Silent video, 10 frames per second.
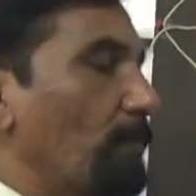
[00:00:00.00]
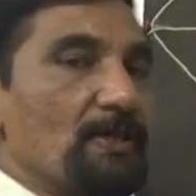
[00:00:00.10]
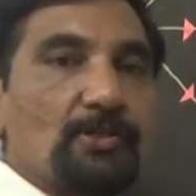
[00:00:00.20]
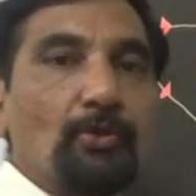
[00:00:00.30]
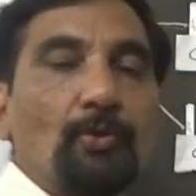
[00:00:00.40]

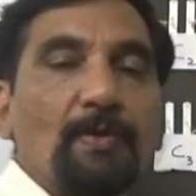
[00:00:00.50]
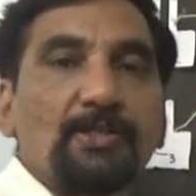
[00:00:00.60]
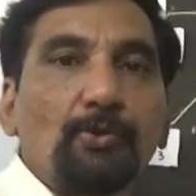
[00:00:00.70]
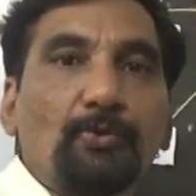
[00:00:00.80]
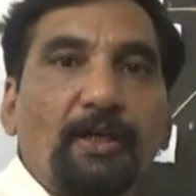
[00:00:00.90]
plus Q2
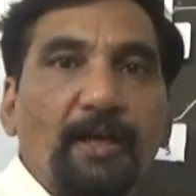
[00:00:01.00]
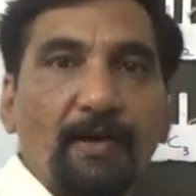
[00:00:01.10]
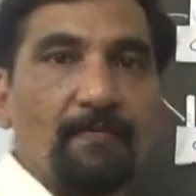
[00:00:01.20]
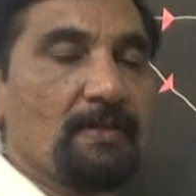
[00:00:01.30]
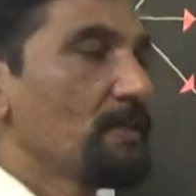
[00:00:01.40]
plus Q3
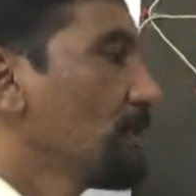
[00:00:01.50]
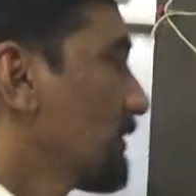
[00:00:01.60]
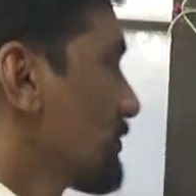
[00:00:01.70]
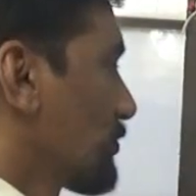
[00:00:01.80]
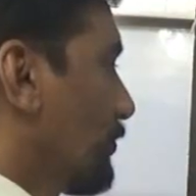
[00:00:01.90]
now.
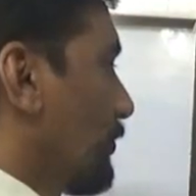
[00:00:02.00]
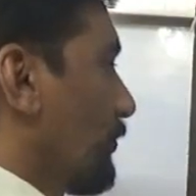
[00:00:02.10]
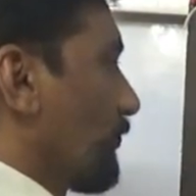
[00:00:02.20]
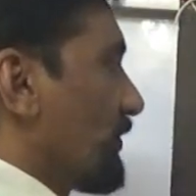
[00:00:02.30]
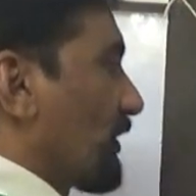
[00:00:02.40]

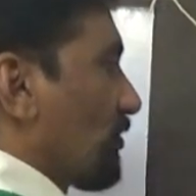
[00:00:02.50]
So V